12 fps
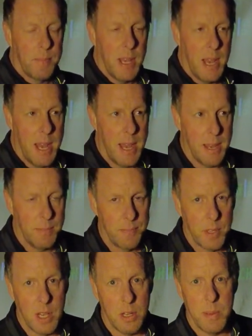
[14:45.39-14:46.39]

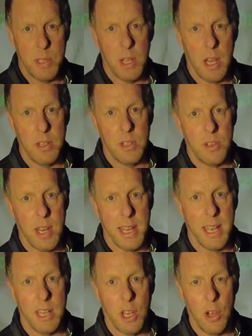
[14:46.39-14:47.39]
Going to be starting to try and
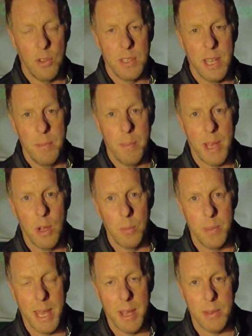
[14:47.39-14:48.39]
get the content back up
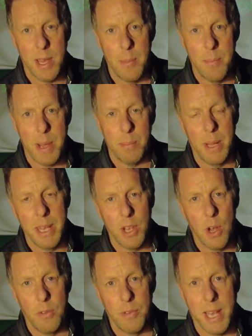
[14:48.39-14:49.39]
now that I'm back playing
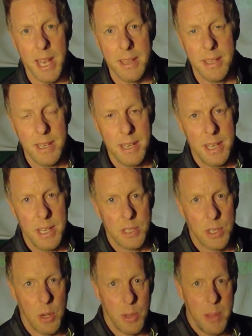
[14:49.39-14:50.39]
golf again.
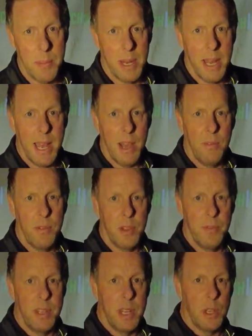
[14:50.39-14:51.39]
So keep an eye out for the
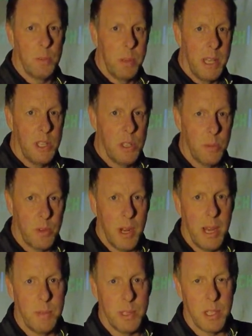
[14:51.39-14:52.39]
videos. Please
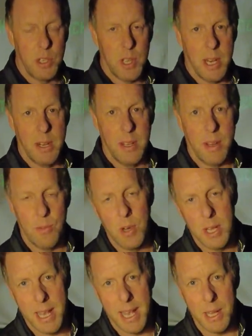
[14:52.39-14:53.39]
subscribe to the channel. That
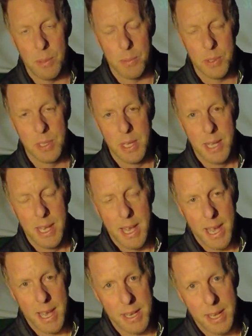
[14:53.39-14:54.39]
really helps.
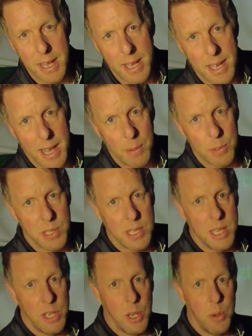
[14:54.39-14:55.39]
And I will see
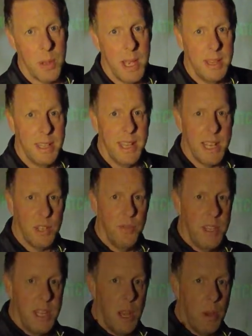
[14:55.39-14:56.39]
you in the next
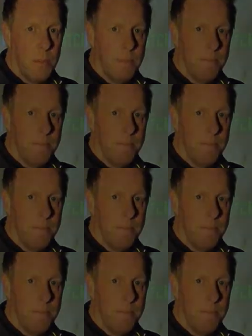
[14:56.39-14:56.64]
video.